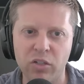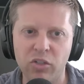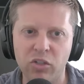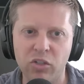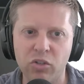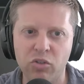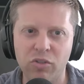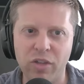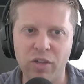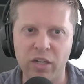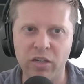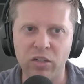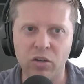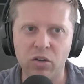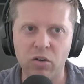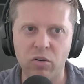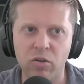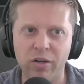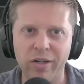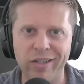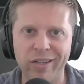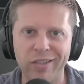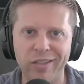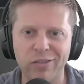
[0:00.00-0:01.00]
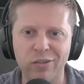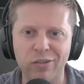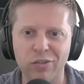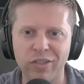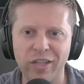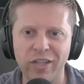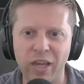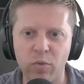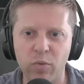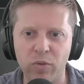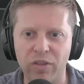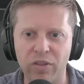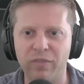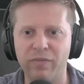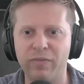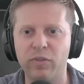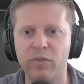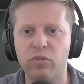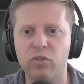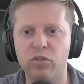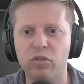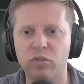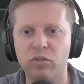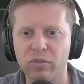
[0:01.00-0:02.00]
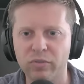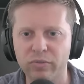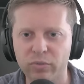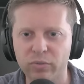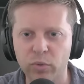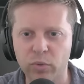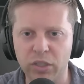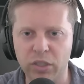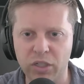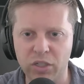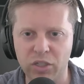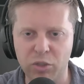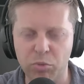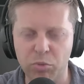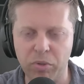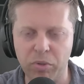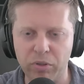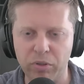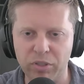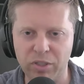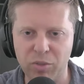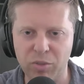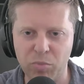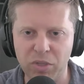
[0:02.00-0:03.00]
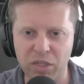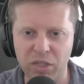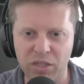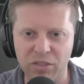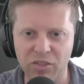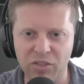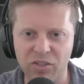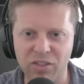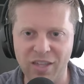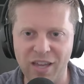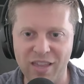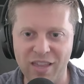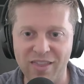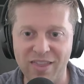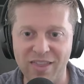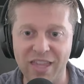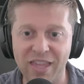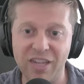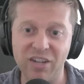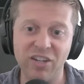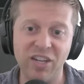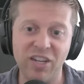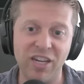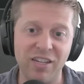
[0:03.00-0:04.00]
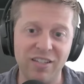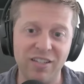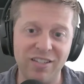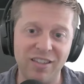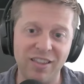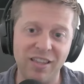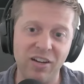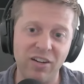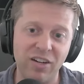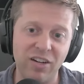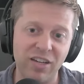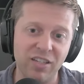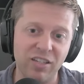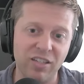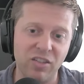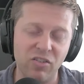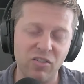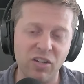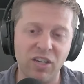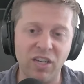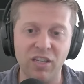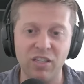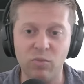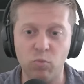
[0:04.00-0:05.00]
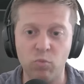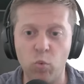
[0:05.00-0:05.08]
to then go on and create what the future of work is supposed to be so that their kids and their kids and their kids